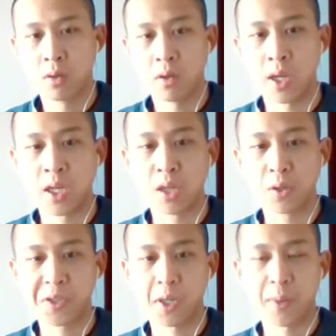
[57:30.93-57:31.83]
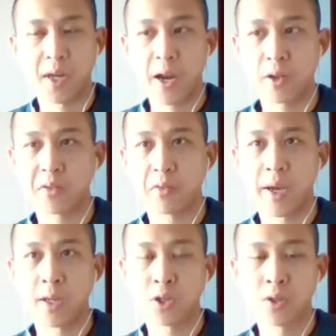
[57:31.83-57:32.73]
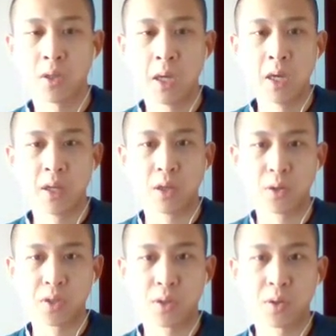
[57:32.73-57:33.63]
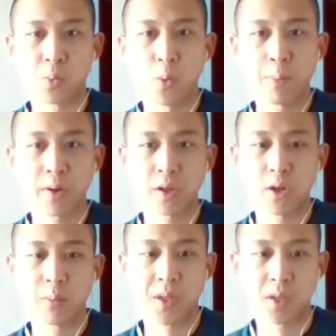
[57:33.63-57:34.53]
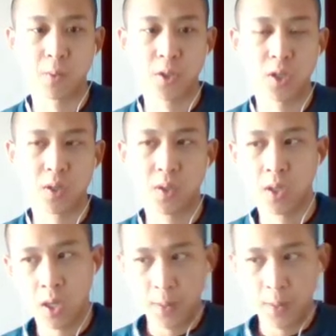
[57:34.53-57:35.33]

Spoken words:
and he looks it up in a higher level match, there's one part that you're missing, which is